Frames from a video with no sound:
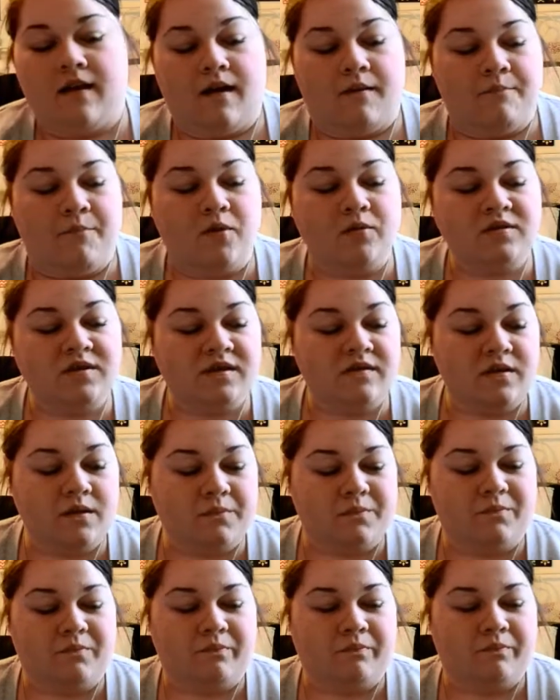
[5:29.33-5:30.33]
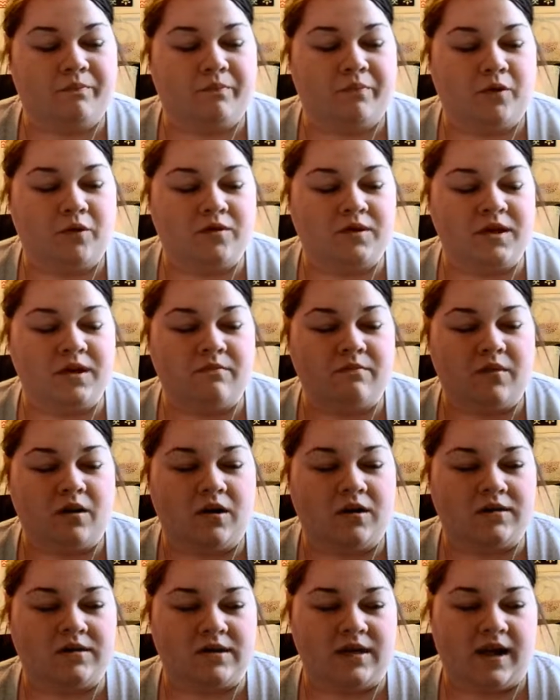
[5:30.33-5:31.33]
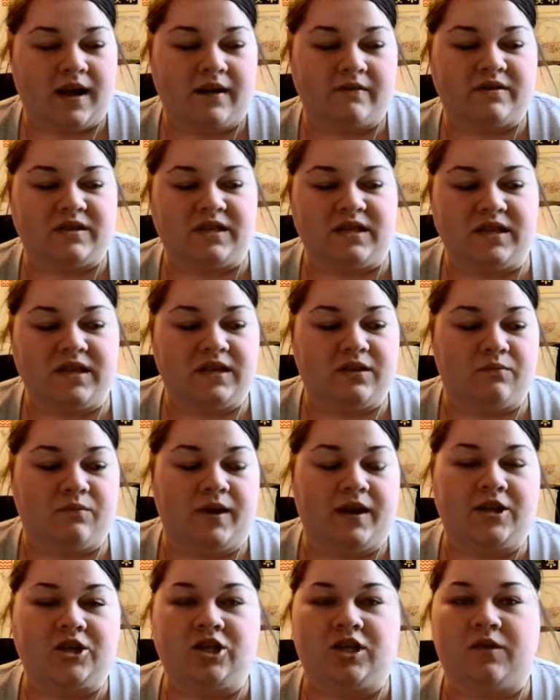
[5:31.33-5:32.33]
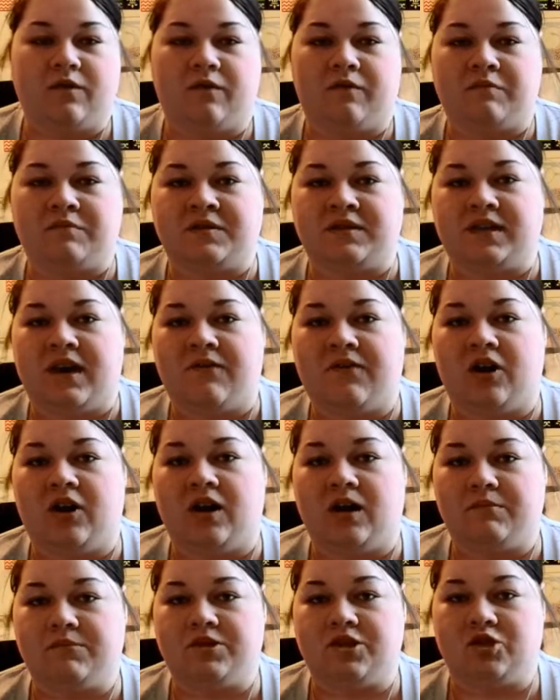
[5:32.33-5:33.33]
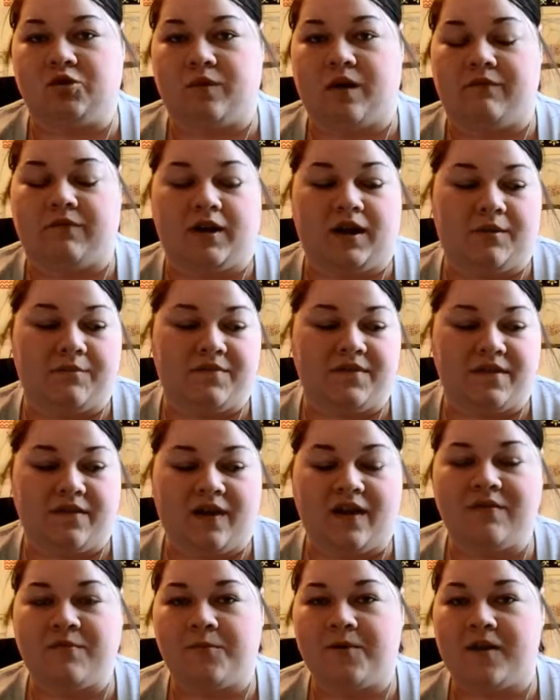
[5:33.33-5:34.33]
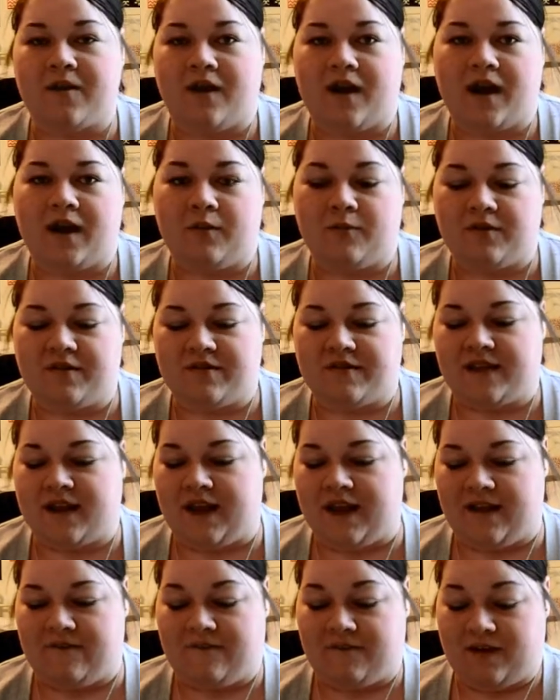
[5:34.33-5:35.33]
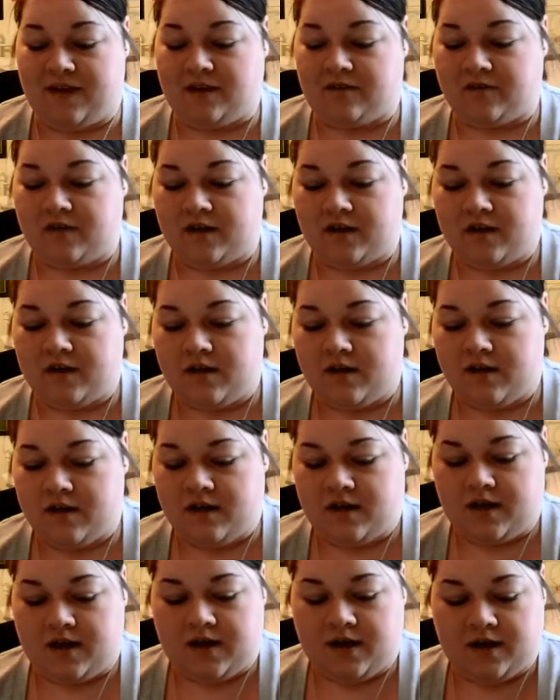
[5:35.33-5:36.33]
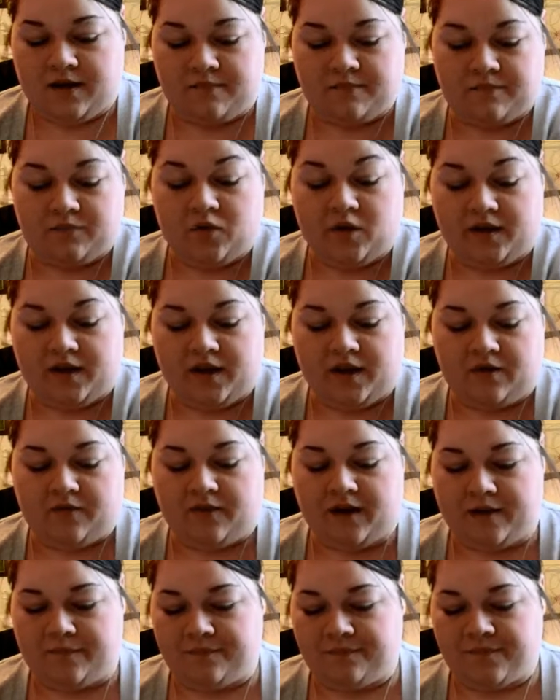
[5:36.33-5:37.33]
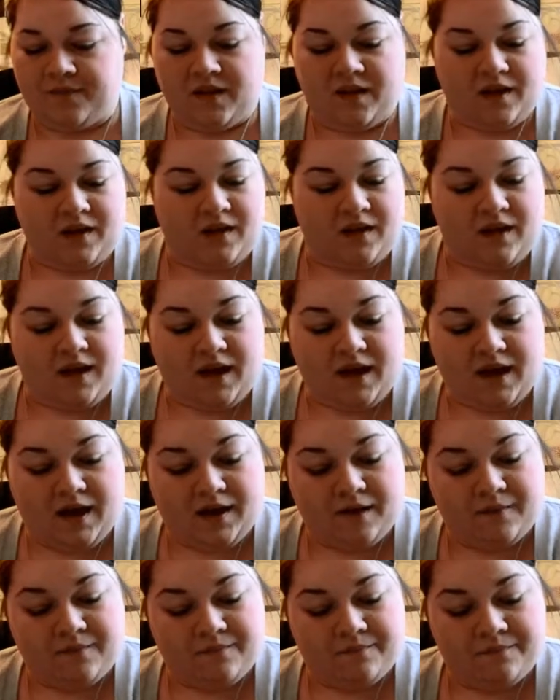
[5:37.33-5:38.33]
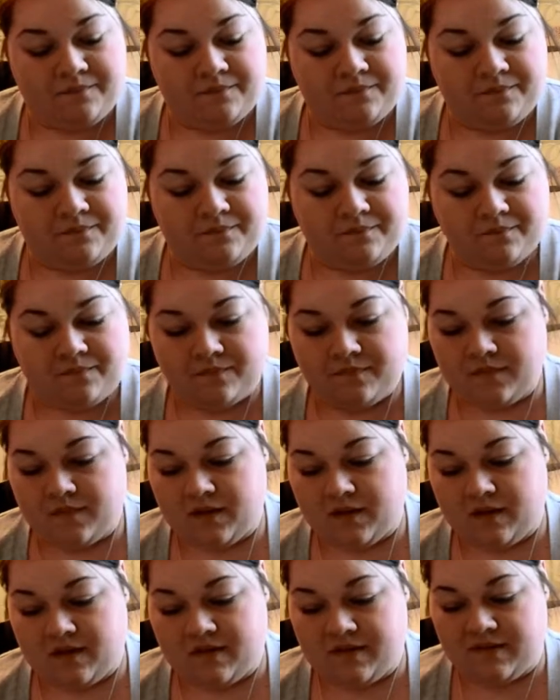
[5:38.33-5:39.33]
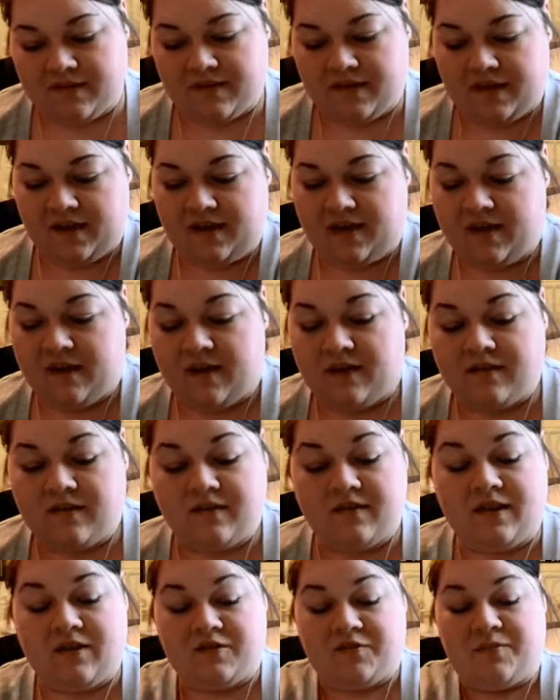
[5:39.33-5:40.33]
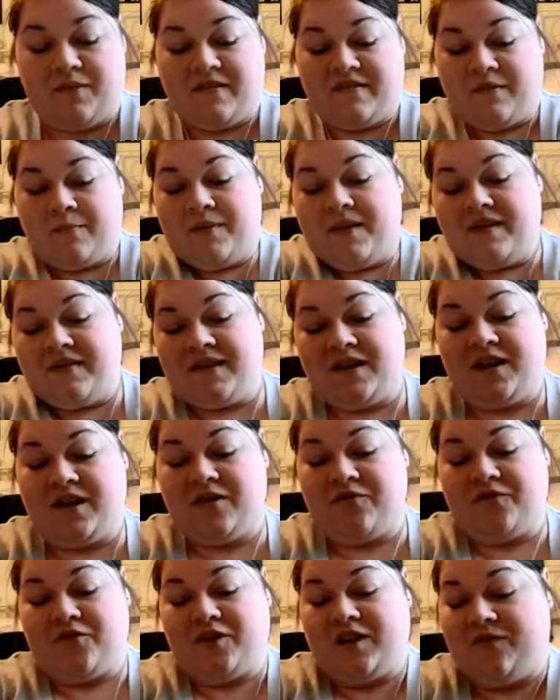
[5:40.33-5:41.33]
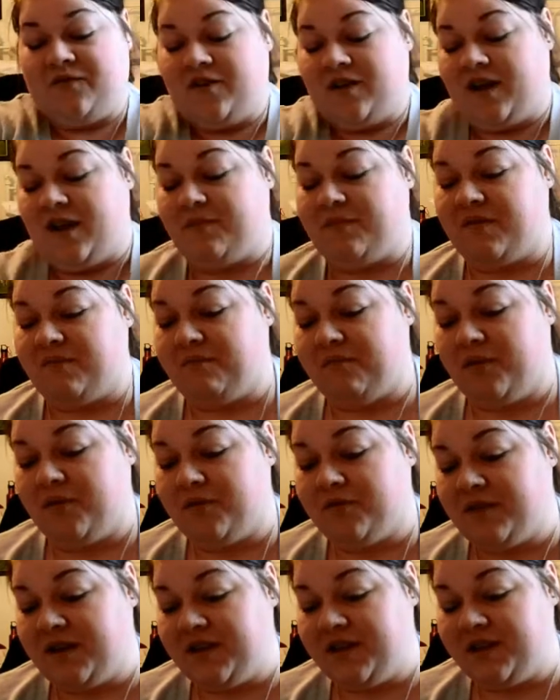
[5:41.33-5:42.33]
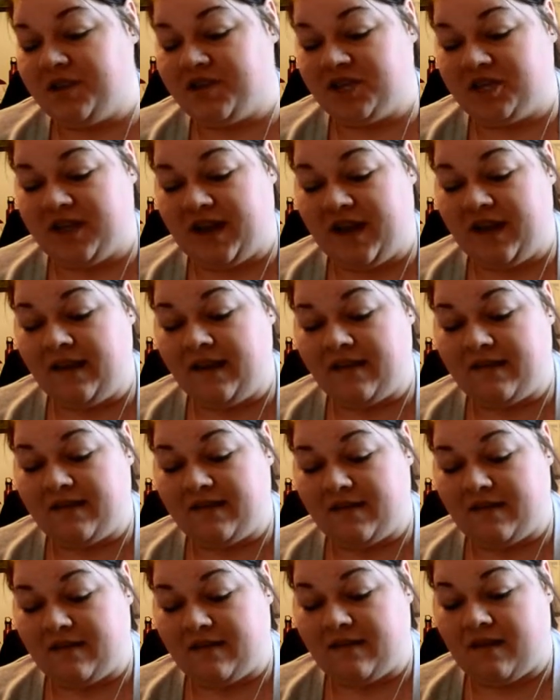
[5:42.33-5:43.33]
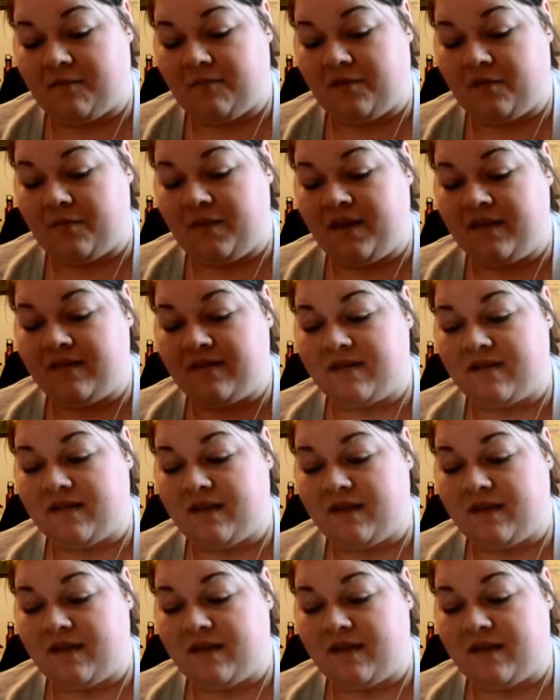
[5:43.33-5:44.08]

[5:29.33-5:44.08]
Most of the protein bars that I've seen range anywhere from 7 grams to 12 grams, so that's one of the higher ones that I have found looking around. Let's see. There's recipes in here for different types of protein shakes and supplements.